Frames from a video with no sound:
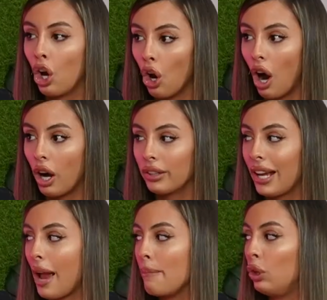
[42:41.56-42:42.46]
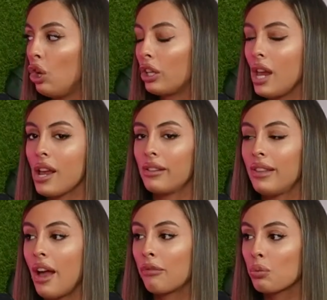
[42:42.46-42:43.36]
guard. Like, I'm looking
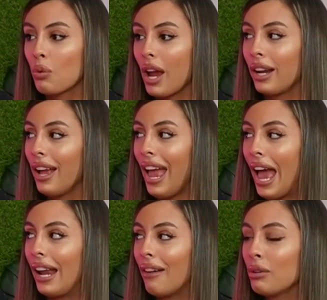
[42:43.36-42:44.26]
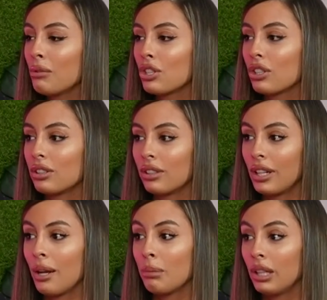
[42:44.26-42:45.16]
left, right, and everyone's just
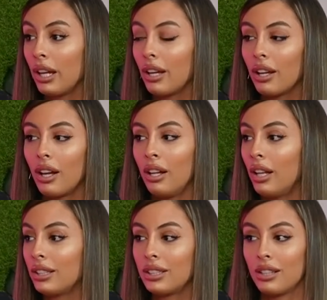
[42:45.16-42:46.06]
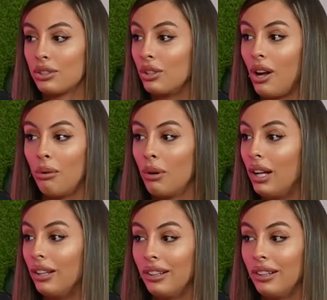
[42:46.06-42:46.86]
looking at me like, Alessia is not well.